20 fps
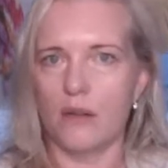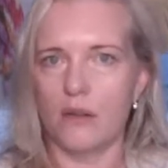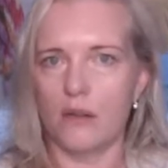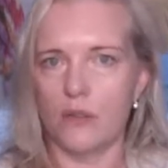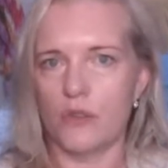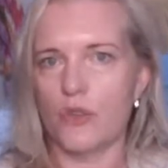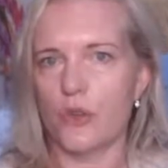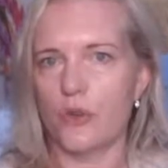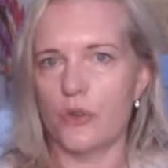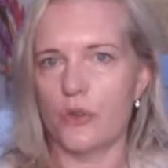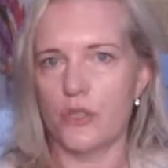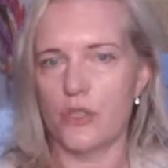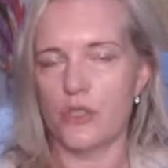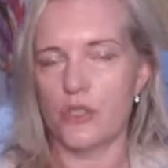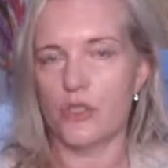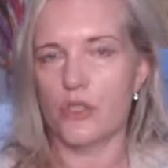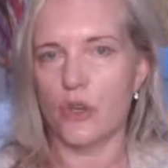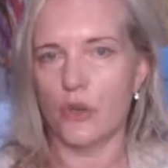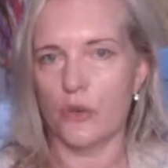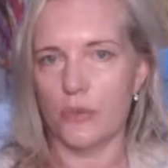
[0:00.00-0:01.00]
control. There's
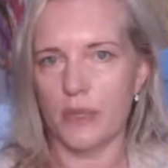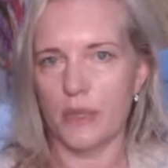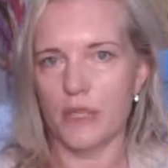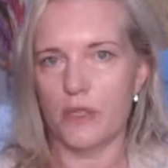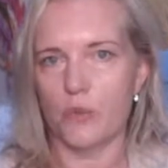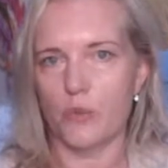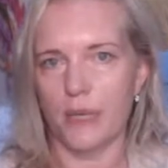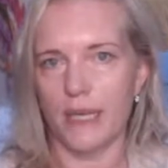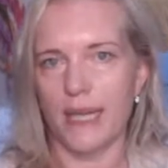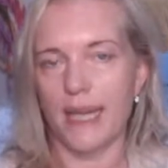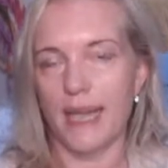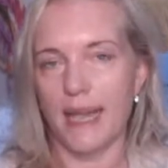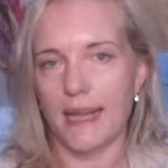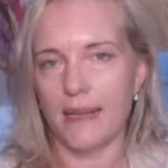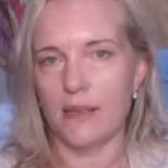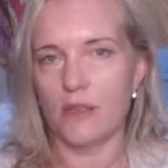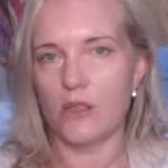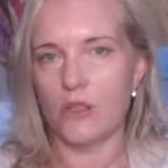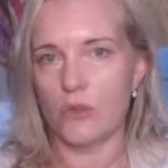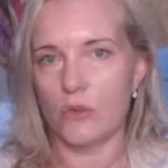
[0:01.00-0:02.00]
so much we
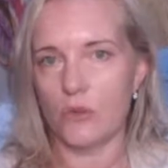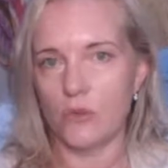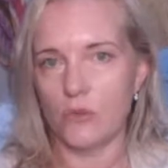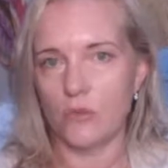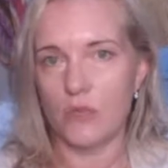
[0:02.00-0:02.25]
can do.